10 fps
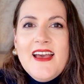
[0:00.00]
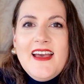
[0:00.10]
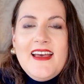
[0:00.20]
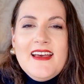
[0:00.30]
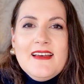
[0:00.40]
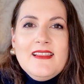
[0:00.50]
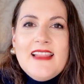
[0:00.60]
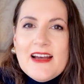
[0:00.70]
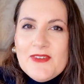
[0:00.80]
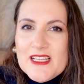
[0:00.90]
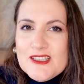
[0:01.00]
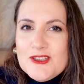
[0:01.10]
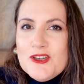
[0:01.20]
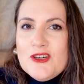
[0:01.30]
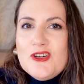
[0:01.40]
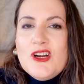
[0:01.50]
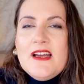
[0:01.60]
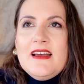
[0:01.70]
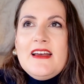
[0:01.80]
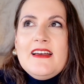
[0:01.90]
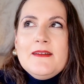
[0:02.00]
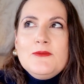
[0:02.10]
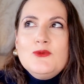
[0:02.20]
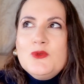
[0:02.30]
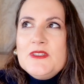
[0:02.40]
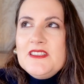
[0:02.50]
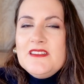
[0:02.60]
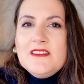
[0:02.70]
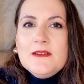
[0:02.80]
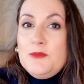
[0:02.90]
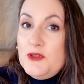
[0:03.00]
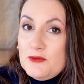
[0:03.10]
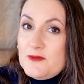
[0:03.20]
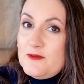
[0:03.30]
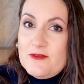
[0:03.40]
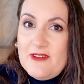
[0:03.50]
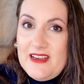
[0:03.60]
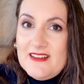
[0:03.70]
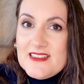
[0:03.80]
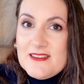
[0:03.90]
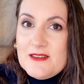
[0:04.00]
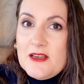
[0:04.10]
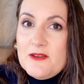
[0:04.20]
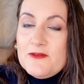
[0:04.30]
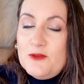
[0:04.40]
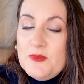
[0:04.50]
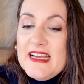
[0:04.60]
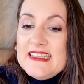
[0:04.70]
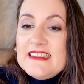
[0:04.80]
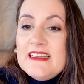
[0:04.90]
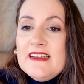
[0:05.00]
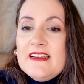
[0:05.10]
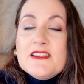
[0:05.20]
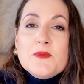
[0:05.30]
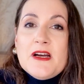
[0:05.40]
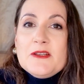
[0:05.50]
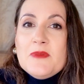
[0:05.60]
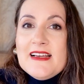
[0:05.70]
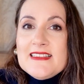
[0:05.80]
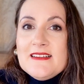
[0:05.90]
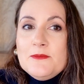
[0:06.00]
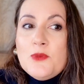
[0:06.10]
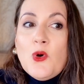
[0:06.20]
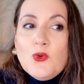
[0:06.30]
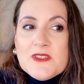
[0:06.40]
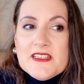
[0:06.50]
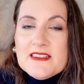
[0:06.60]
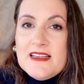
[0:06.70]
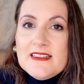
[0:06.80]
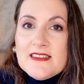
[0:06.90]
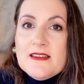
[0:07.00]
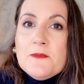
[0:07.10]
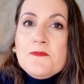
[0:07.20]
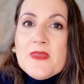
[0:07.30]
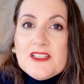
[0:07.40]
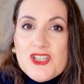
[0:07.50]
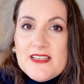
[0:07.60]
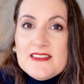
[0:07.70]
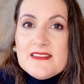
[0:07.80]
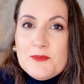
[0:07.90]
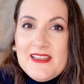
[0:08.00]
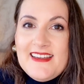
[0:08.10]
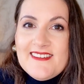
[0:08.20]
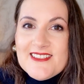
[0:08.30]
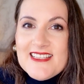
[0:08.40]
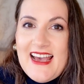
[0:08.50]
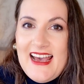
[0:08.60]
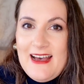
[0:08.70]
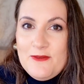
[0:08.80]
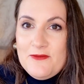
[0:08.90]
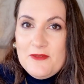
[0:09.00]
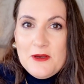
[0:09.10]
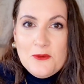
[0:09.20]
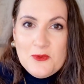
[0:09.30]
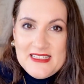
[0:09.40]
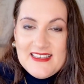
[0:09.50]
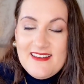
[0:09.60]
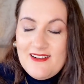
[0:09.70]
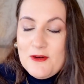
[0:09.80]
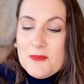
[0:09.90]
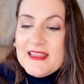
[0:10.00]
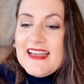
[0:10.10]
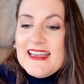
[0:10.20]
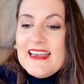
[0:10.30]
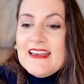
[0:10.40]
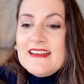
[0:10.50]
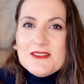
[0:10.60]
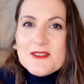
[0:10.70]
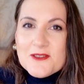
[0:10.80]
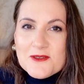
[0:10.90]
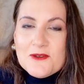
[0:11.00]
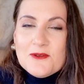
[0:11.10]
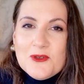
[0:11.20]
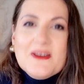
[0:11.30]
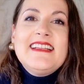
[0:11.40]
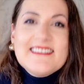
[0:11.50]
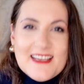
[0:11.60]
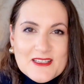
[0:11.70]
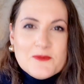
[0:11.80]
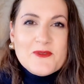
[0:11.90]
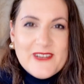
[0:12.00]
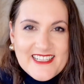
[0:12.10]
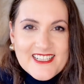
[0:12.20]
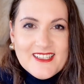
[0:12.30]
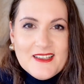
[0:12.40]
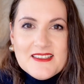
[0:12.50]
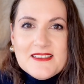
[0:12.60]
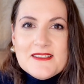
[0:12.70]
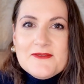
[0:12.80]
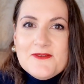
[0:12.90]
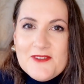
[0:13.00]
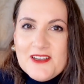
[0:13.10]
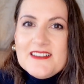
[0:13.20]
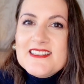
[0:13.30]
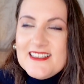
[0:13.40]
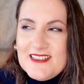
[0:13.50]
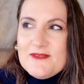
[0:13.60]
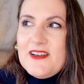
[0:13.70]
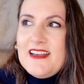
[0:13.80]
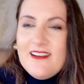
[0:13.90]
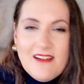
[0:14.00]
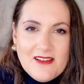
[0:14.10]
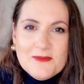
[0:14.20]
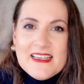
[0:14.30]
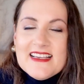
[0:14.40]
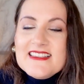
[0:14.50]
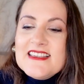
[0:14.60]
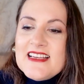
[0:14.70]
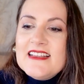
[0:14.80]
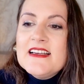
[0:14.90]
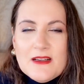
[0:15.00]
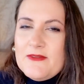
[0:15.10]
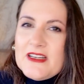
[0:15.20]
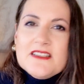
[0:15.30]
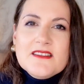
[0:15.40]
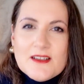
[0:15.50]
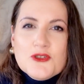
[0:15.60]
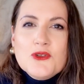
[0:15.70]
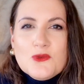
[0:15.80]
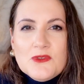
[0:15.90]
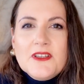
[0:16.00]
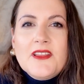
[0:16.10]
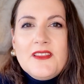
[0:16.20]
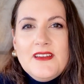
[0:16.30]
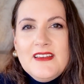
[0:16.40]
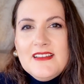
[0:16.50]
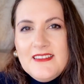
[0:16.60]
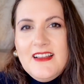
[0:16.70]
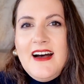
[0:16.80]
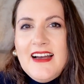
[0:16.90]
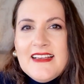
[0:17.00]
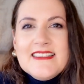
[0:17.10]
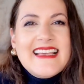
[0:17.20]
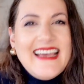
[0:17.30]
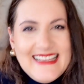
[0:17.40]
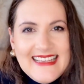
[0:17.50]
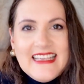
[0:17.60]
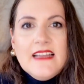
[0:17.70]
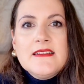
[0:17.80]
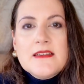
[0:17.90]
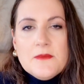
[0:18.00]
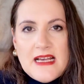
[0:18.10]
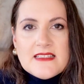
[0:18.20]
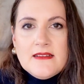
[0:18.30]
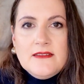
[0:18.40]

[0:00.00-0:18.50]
lavender, woody, beautiful fragrance for men, inspired by the poses that chess players have when they are playing. So you get the inspiration in this fragrance that is very calming, as I said. A very signature with the nice, elegant, masculine